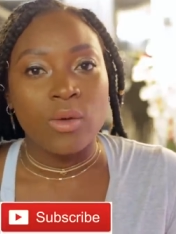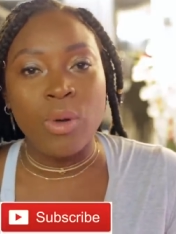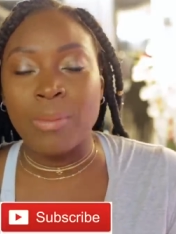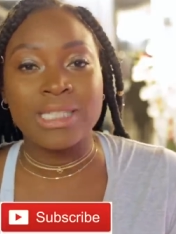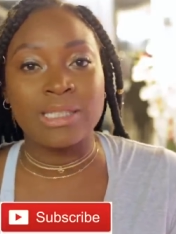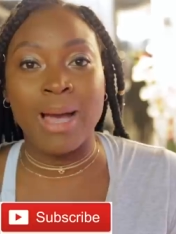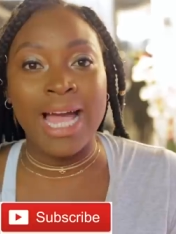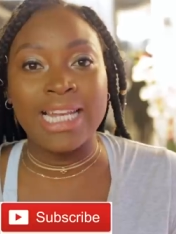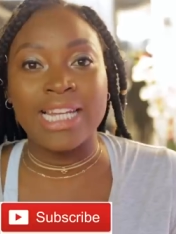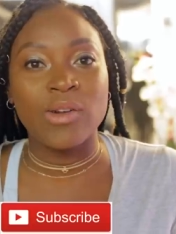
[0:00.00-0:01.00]
probably
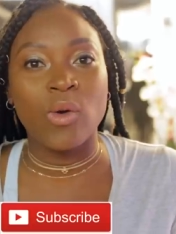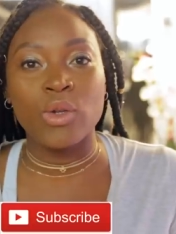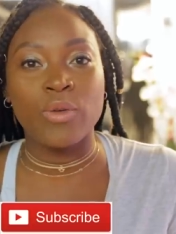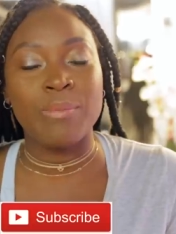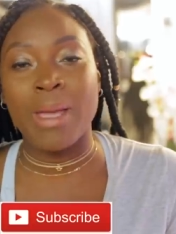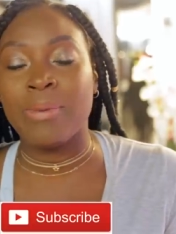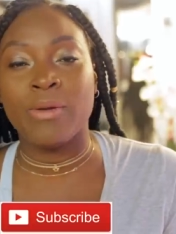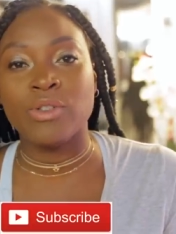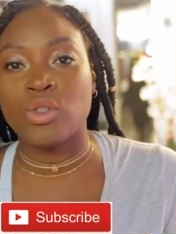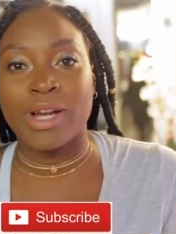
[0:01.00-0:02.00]
smiling, or you've maybe
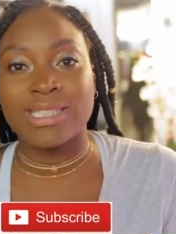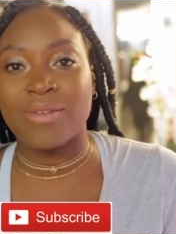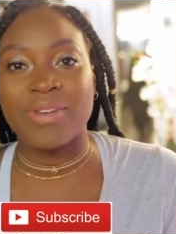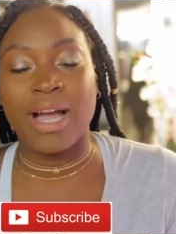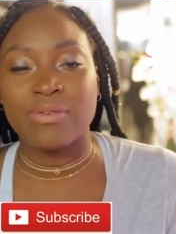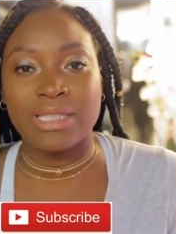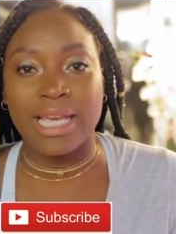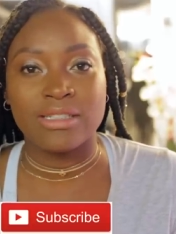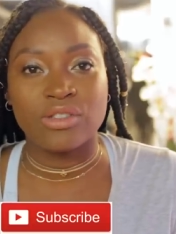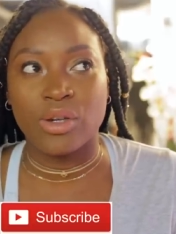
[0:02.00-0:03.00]
enjoyed something I've
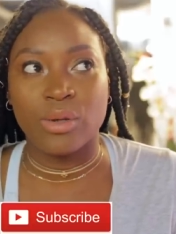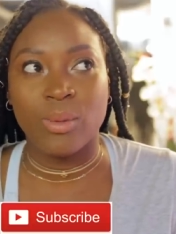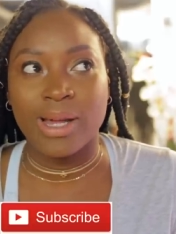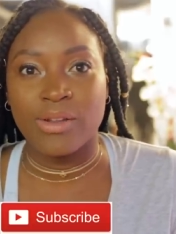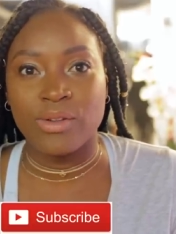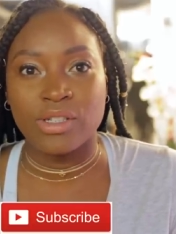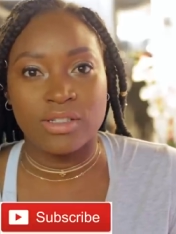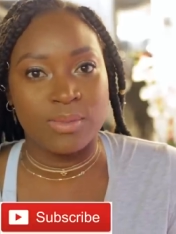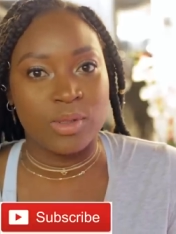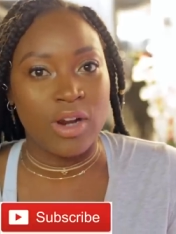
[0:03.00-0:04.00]
said, so why don't you
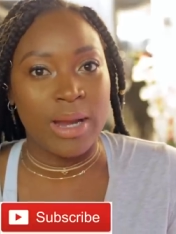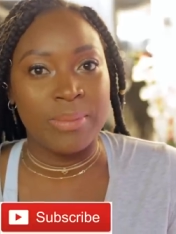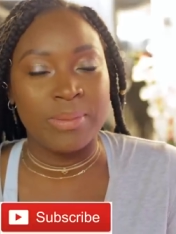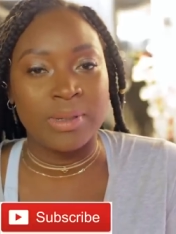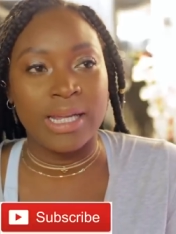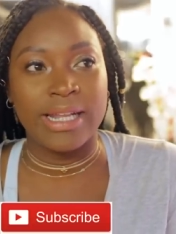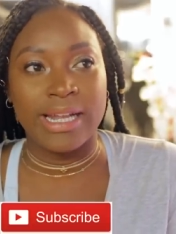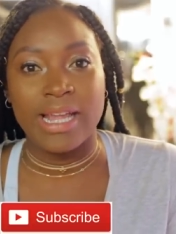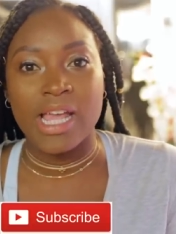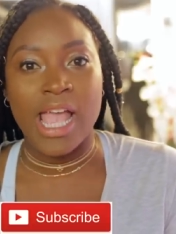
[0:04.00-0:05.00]
just subscribe and
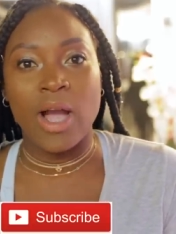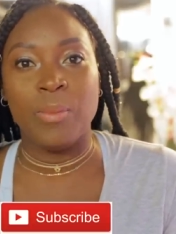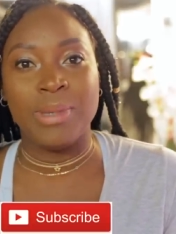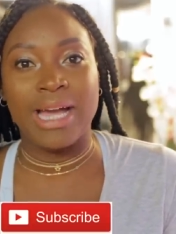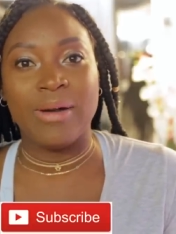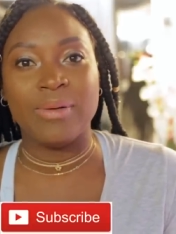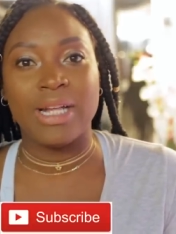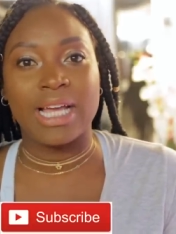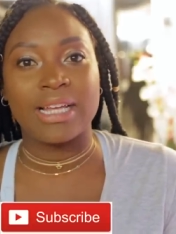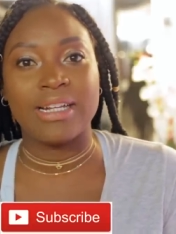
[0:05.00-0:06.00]
then help me out?
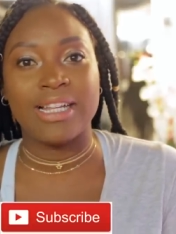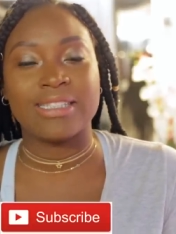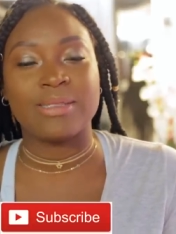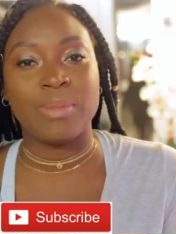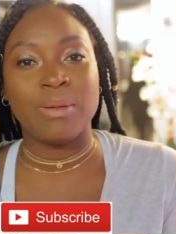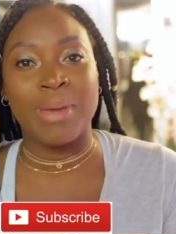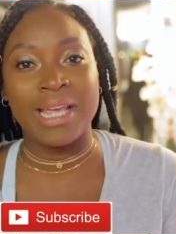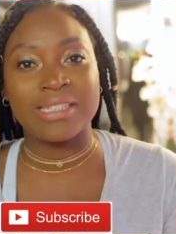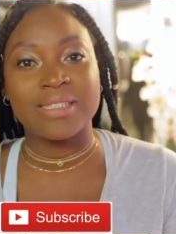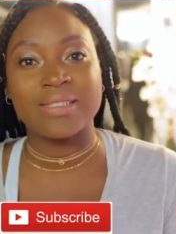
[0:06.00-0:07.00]
Like, let's be
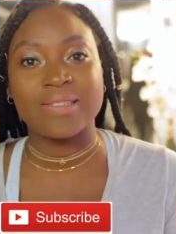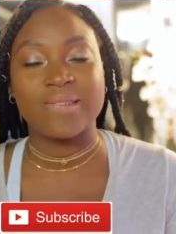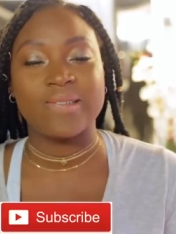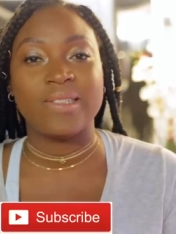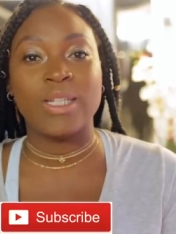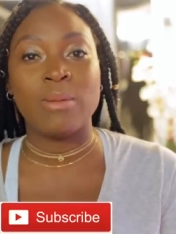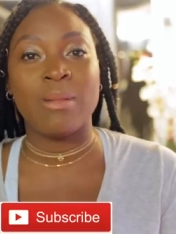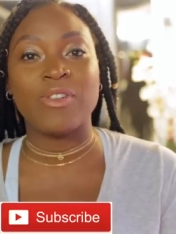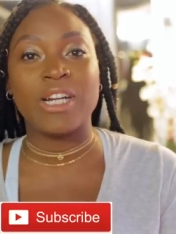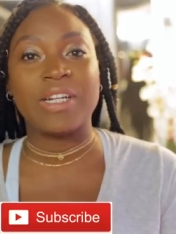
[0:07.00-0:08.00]
mates. You can be
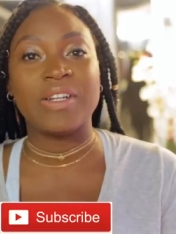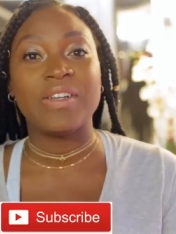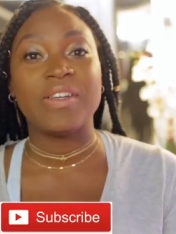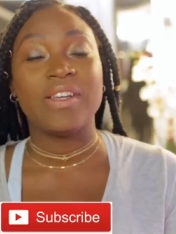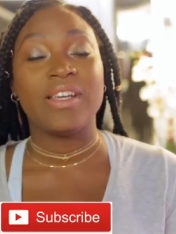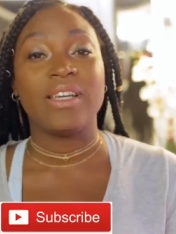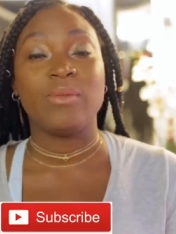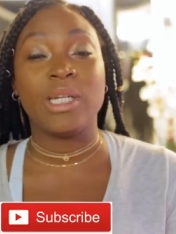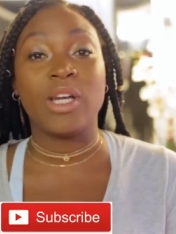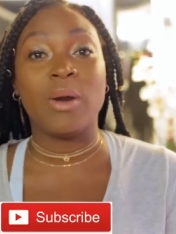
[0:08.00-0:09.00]
my friend.
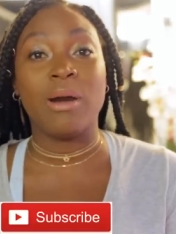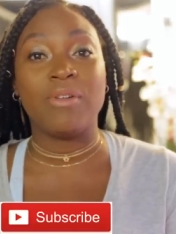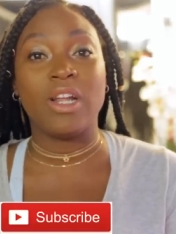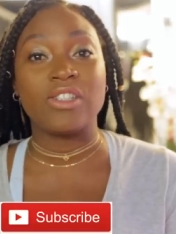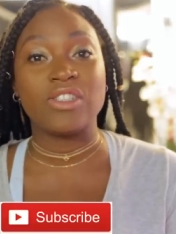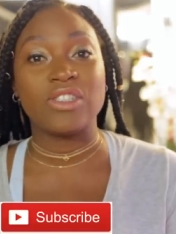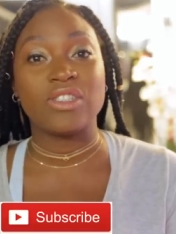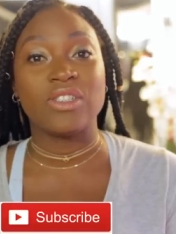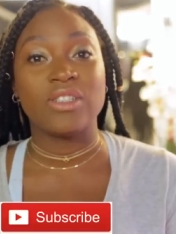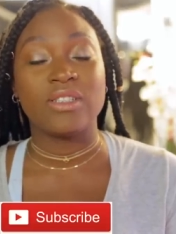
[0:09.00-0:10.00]
We can go out for lunch.
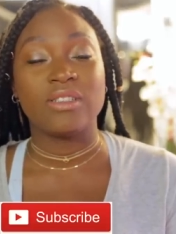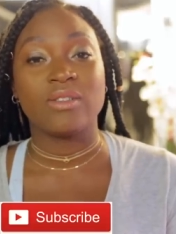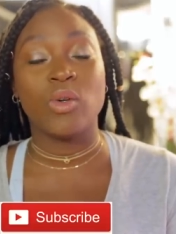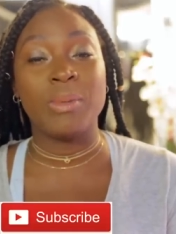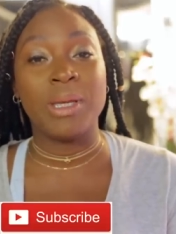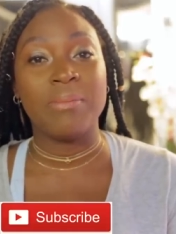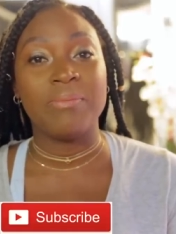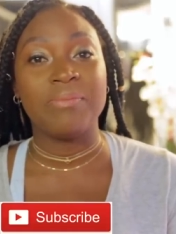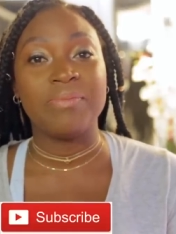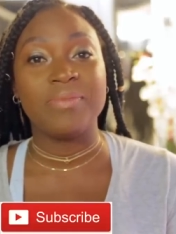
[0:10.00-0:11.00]
Call me.
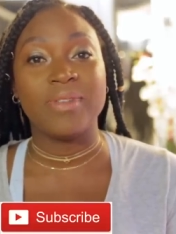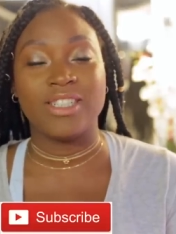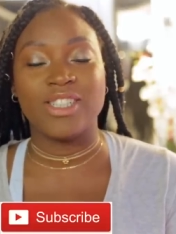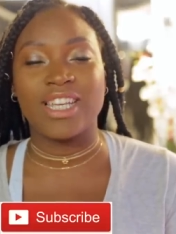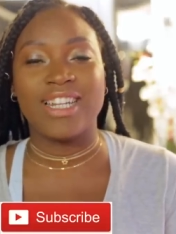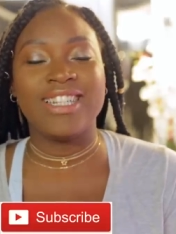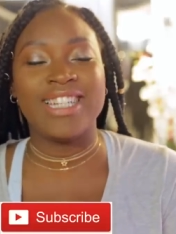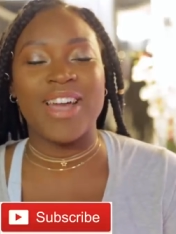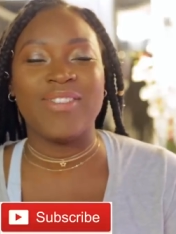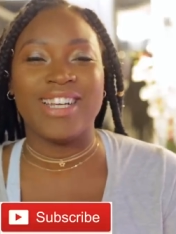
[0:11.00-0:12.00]
No, I'm joking.
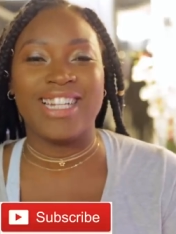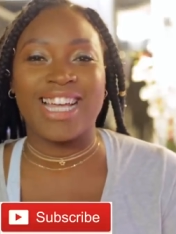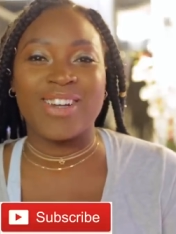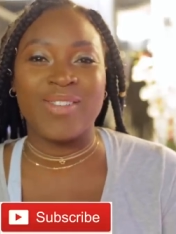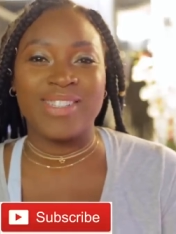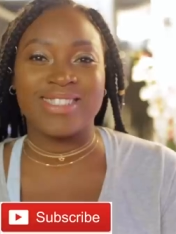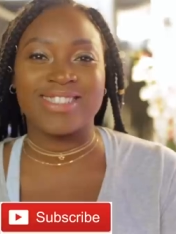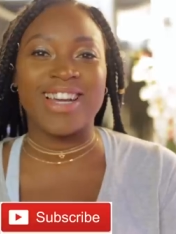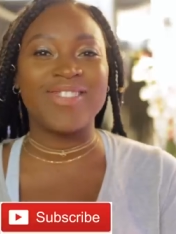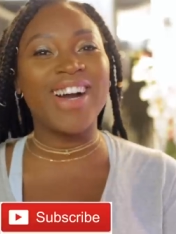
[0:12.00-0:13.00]
Yeah, but like, comment,
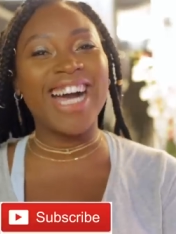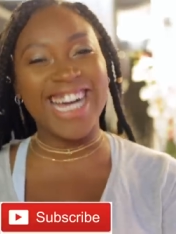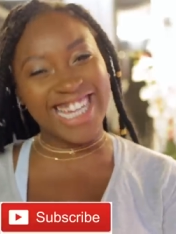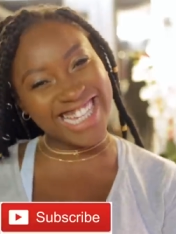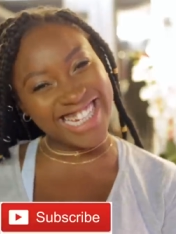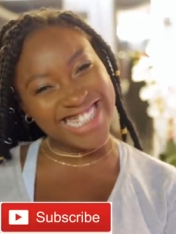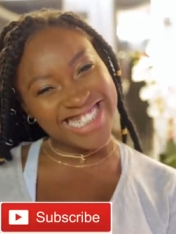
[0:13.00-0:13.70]
subscribe. Bye!